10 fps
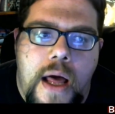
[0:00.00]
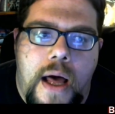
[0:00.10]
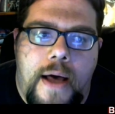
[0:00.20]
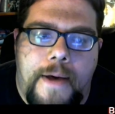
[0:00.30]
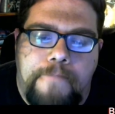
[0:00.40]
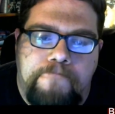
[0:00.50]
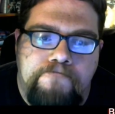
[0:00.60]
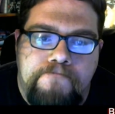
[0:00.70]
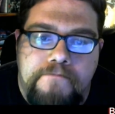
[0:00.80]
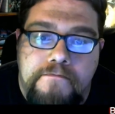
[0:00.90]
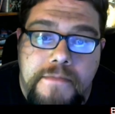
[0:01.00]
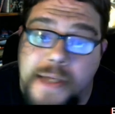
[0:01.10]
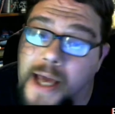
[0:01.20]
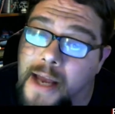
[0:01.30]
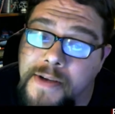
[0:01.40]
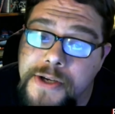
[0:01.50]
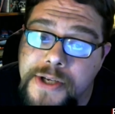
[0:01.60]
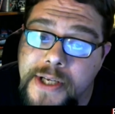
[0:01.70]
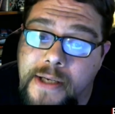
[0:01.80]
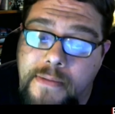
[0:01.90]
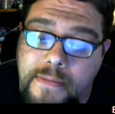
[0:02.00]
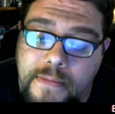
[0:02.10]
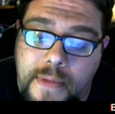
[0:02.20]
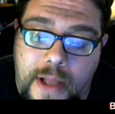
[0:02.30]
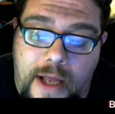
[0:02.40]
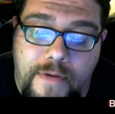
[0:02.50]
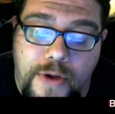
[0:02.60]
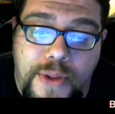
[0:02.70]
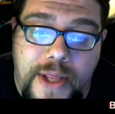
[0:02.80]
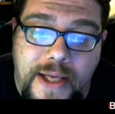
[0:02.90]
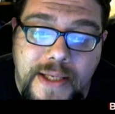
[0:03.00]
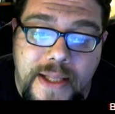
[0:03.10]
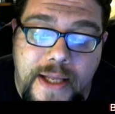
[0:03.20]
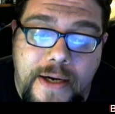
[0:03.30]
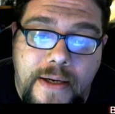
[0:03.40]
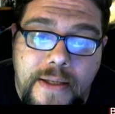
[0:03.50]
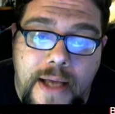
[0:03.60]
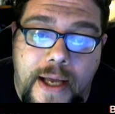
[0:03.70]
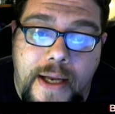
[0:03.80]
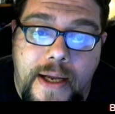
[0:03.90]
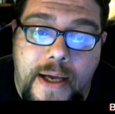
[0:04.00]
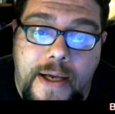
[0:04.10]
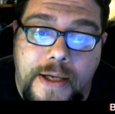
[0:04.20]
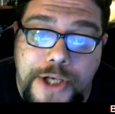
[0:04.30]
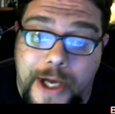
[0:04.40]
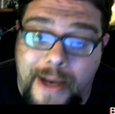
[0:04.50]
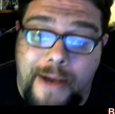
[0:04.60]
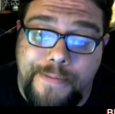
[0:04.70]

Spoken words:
Um, kind of interesting. A lot of new things in there, and check it out.